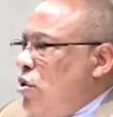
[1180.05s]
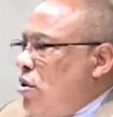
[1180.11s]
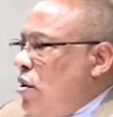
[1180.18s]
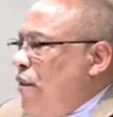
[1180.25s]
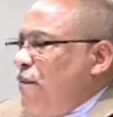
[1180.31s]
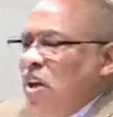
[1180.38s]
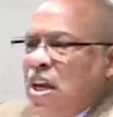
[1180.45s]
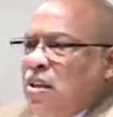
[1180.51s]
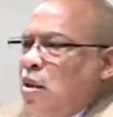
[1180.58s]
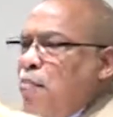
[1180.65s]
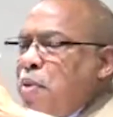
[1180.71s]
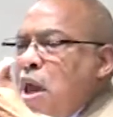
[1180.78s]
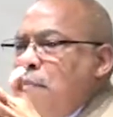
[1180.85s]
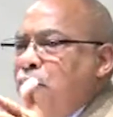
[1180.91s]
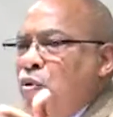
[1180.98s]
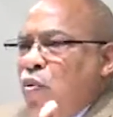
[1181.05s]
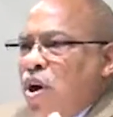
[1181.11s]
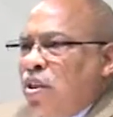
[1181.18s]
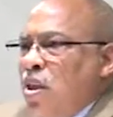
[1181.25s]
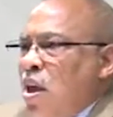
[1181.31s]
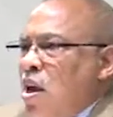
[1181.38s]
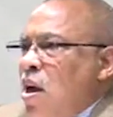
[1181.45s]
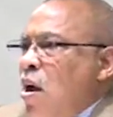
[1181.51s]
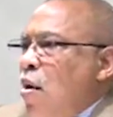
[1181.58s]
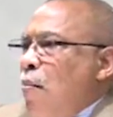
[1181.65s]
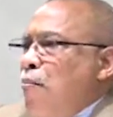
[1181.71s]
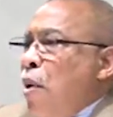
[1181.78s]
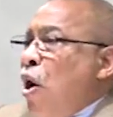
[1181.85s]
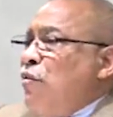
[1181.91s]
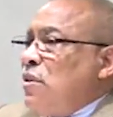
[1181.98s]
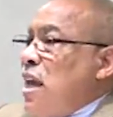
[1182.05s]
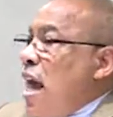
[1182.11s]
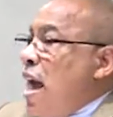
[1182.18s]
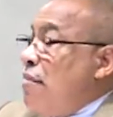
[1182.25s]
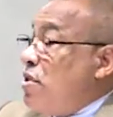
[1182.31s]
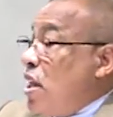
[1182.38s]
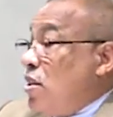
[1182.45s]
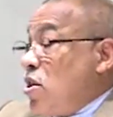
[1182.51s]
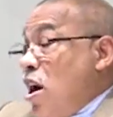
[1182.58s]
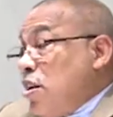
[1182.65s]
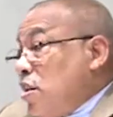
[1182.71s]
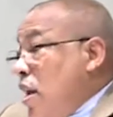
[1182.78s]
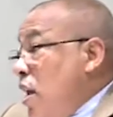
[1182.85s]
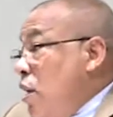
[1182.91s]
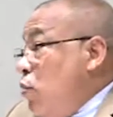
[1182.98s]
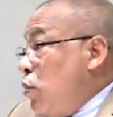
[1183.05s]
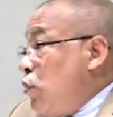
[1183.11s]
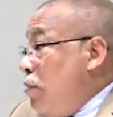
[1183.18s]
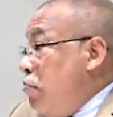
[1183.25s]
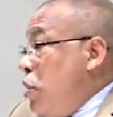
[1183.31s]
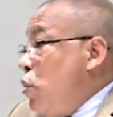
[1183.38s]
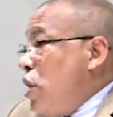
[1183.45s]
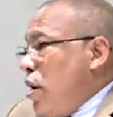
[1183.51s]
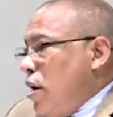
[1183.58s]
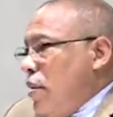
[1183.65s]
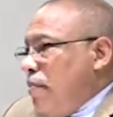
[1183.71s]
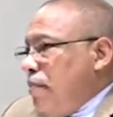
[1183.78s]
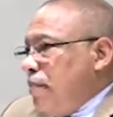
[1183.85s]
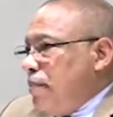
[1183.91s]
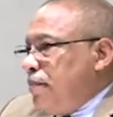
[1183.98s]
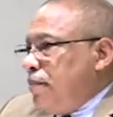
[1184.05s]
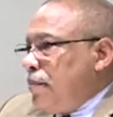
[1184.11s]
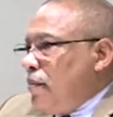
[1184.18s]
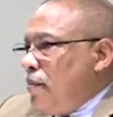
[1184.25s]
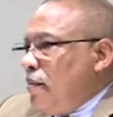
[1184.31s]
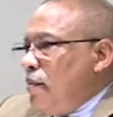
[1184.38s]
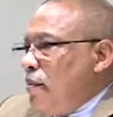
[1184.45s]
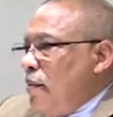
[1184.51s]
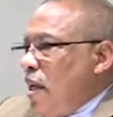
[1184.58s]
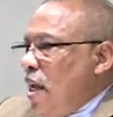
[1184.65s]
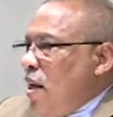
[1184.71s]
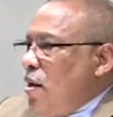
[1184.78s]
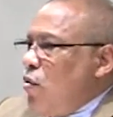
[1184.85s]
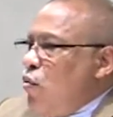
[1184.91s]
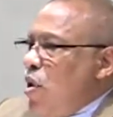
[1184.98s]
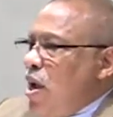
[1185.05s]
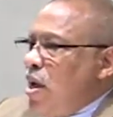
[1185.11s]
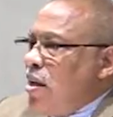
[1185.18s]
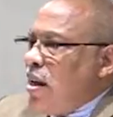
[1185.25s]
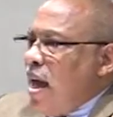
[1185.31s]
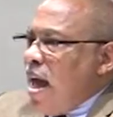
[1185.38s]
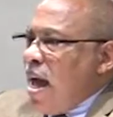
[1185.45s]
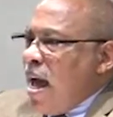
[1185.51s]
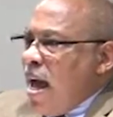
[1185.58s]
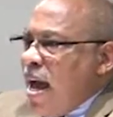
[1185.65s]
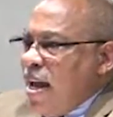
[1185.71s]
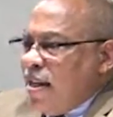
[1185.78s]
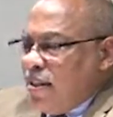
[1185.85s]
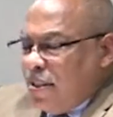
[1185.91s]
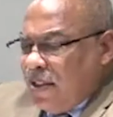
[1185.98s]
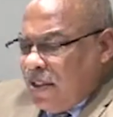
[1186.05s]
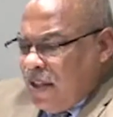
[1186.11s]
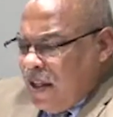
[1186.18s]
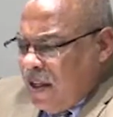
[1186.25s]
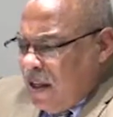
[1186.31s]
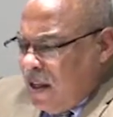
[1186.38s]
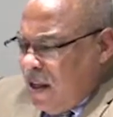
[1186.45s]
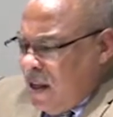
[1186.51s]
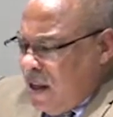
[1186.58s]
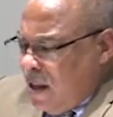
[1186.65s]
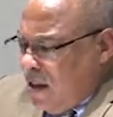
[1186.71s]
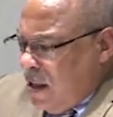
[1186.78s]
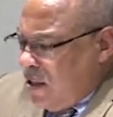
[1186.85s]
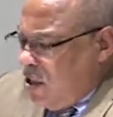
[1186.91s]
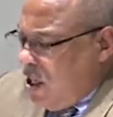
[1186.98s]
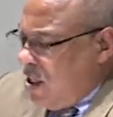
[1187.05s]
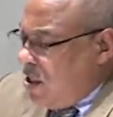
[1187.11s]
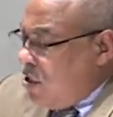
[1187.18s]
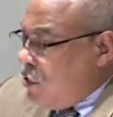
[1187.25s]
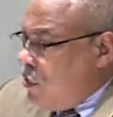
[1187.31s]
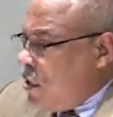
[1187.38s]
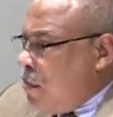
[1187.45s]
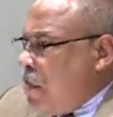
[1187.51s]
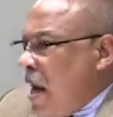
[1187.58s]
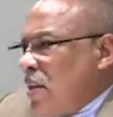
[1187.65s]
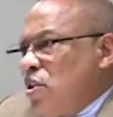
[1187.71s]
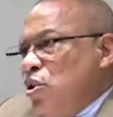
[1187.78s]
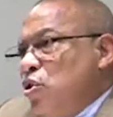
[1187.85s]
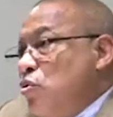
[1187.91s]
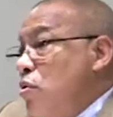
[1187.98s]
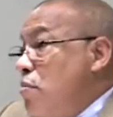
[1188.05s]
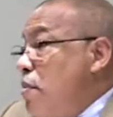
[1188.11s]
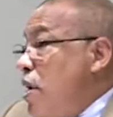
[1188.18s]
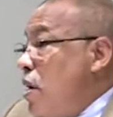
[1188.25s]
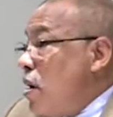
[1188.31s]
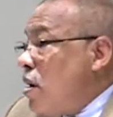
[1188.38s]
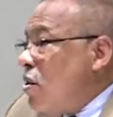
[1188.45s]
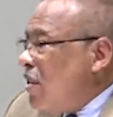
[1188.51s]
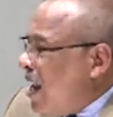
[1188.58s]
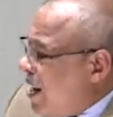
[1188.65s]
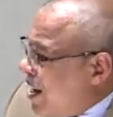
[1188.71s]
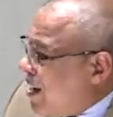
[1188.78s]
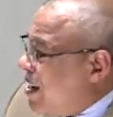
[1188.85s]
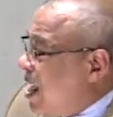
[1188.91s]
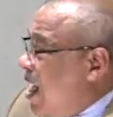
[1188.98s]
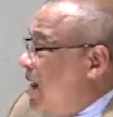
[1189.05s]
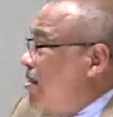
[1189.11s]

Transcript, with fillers: to, to feed the people with? both times they thought that He was rebuking them. They didn't realize that Jesus was about to do a miracle. They didn't